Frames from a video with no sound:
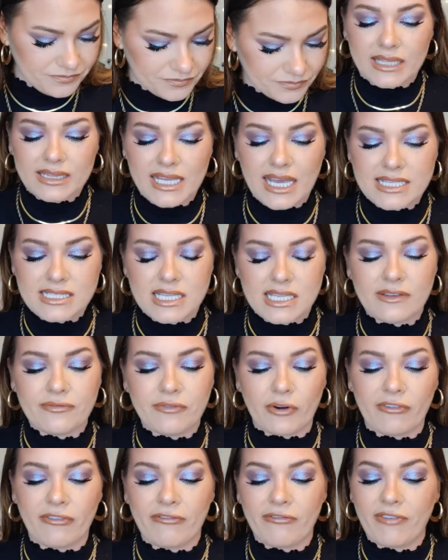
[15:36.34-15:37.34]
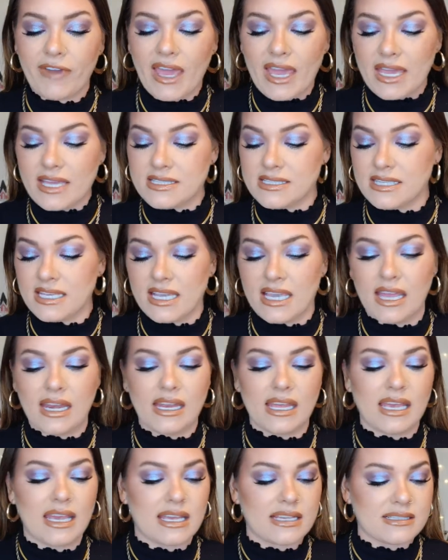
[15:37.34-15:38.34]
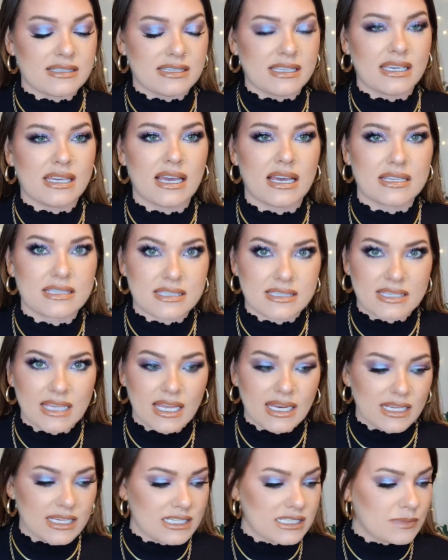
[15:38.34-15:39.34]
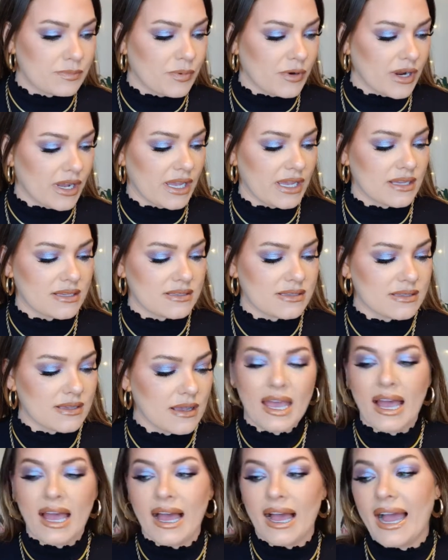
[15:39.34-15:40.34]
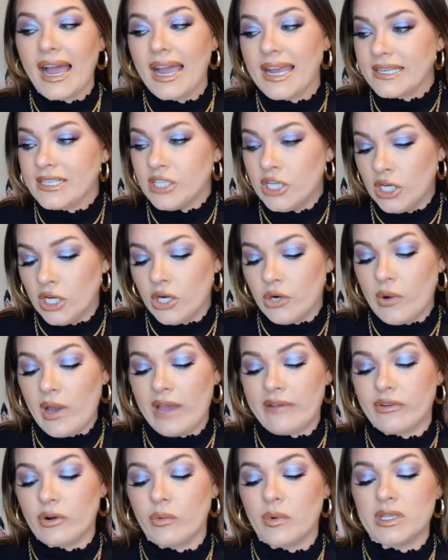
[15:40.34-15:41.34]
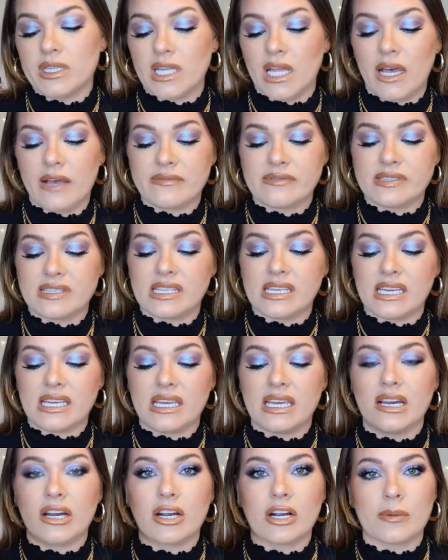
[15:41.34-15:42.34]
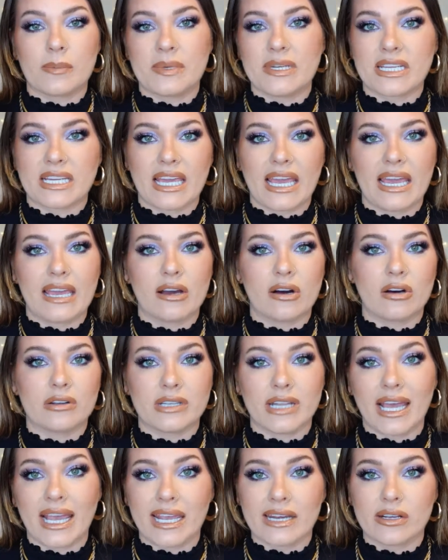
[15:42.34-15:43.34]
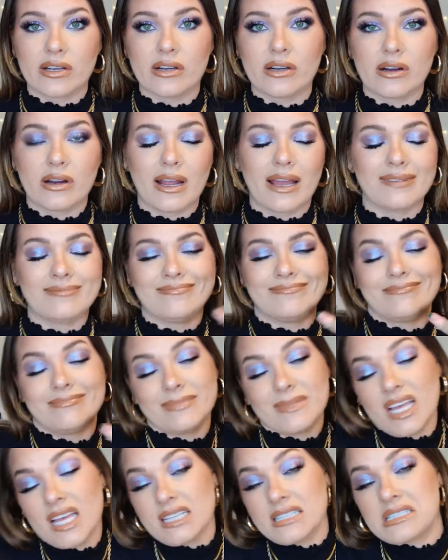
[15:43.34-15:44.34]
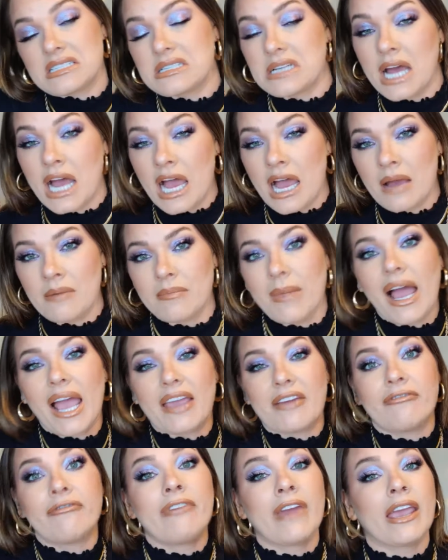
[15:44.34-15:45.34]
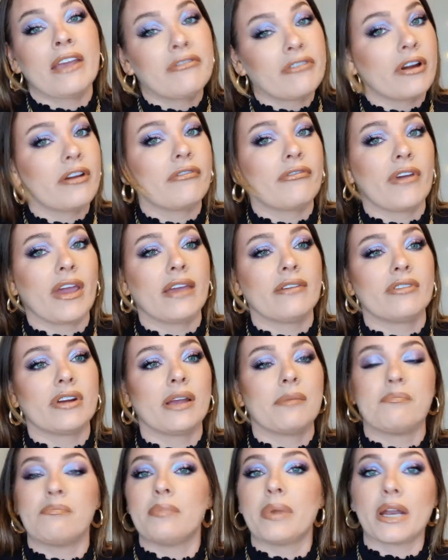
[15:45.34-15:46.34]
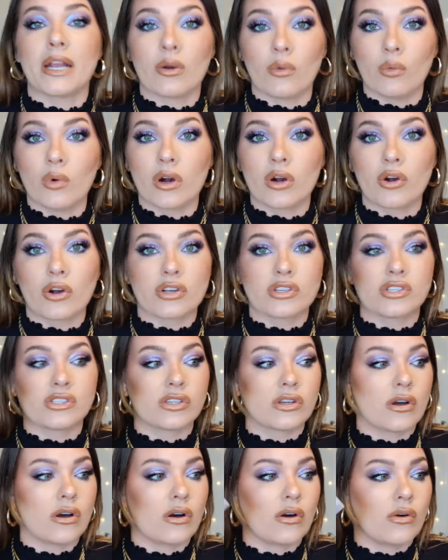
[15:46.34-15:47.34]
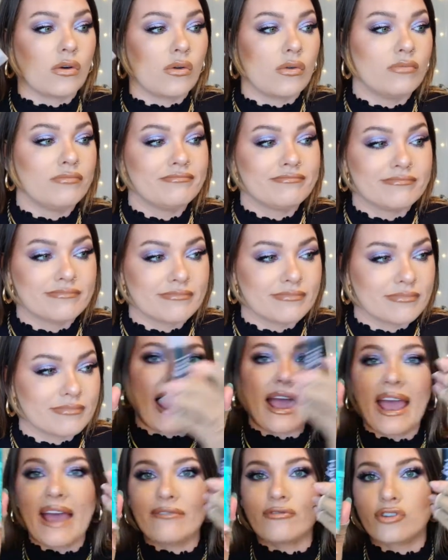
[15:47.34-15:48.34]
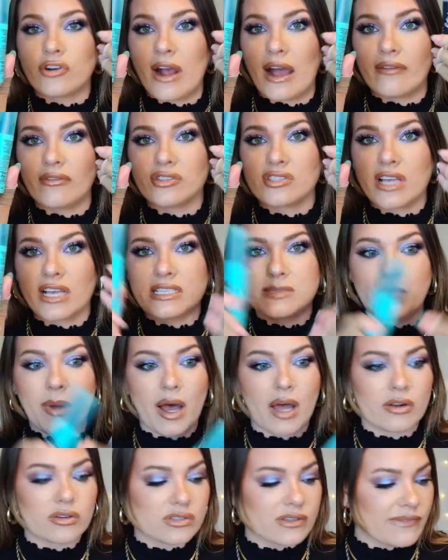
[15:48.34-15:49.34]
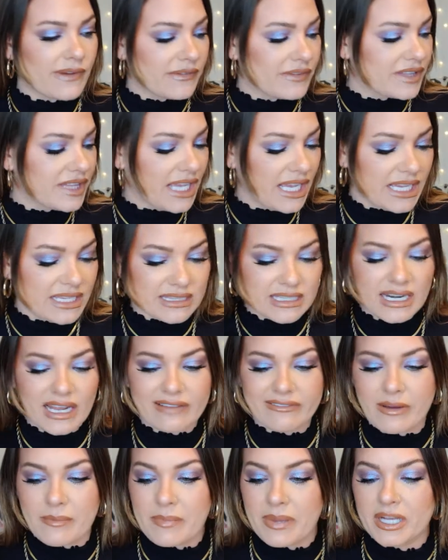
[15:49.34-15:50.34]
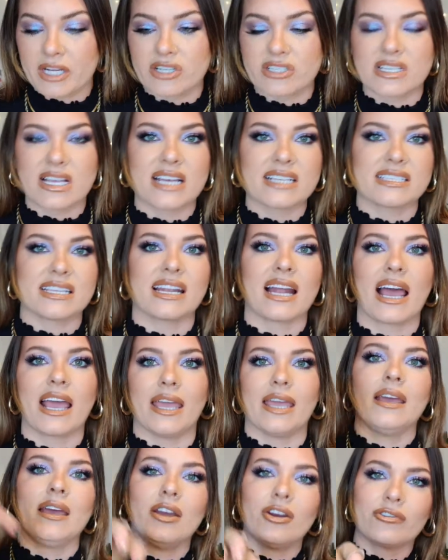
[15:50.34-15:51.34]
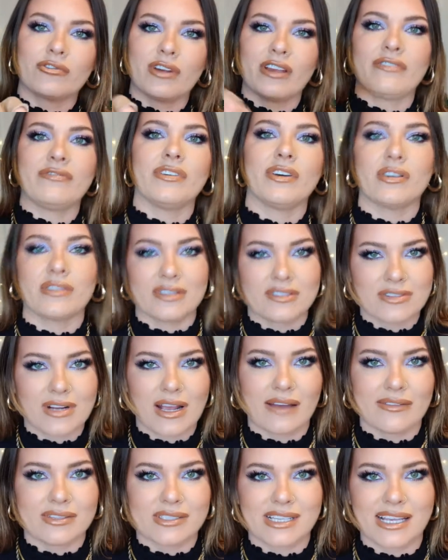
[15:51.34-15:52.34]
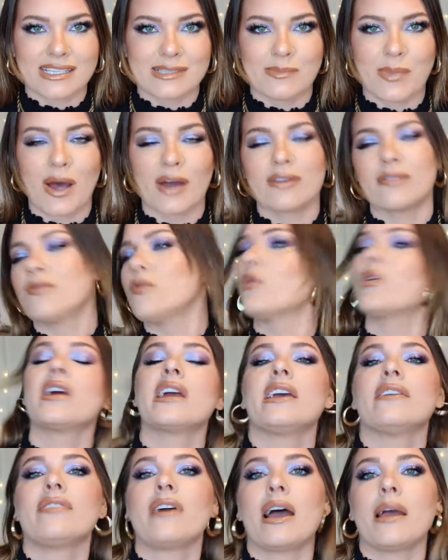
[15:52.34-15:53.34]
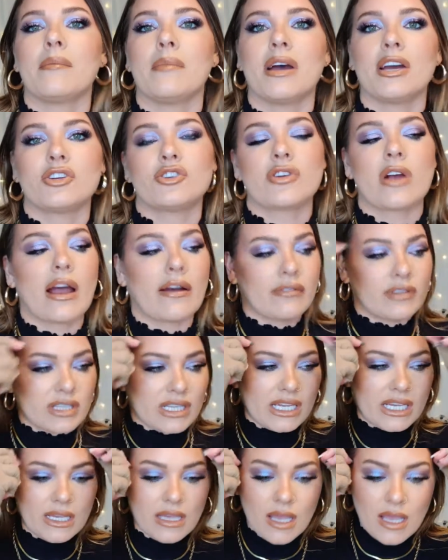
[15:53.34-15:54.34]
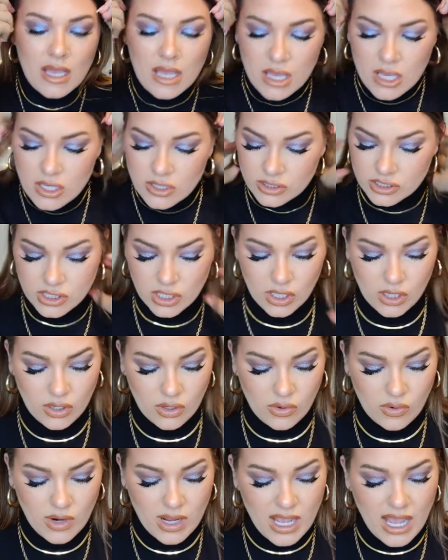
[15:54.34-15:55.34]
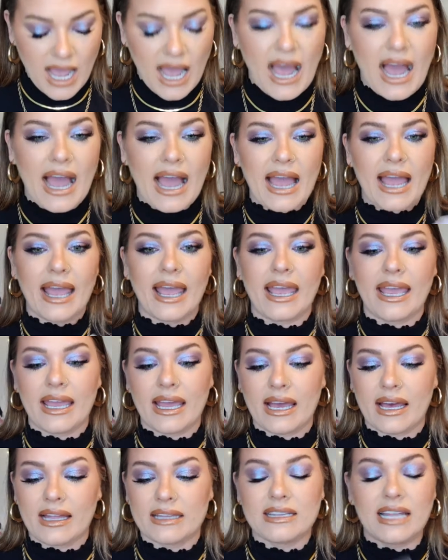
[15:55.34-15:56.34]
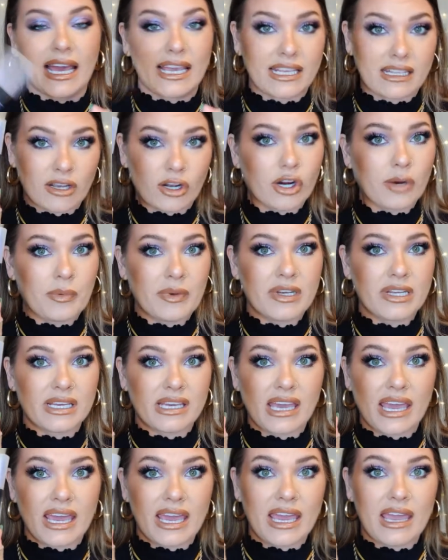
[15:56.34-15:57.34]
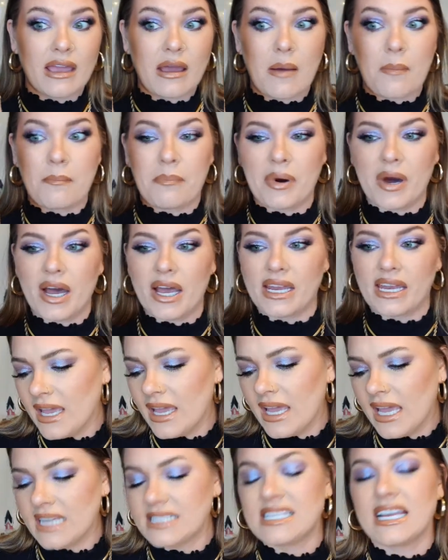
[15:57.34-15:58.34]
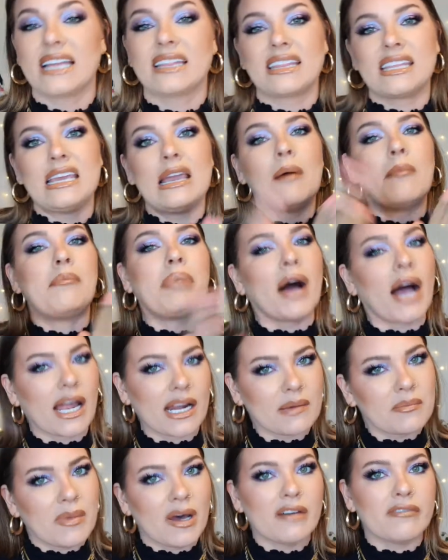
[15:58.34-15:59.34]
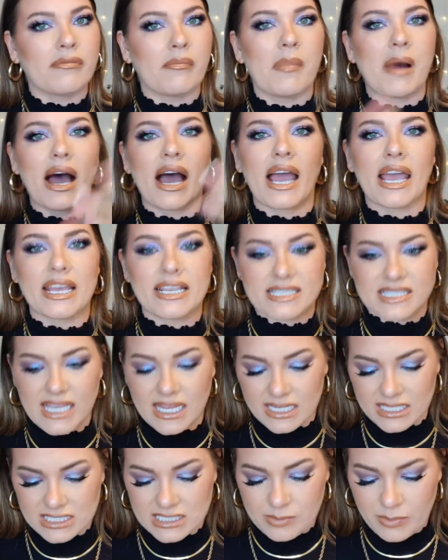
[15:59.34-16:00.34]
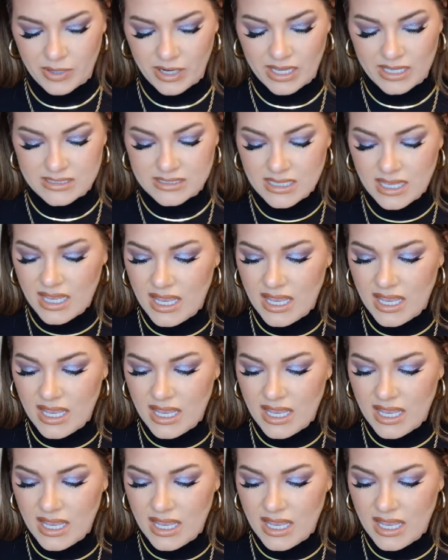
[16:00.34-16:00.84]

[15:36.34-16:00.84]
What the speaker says: And lastly, for face, it is the setting sprays. I know everyone loves the Urban Decay All Nighter. It's not my favorite, but it works. So I have travel size bottles of everything, and then I have a bigger size that I refill the travel size bottle for if I'm traveling. So I like Urban Decay, but it's at the bottom of my setting sprays.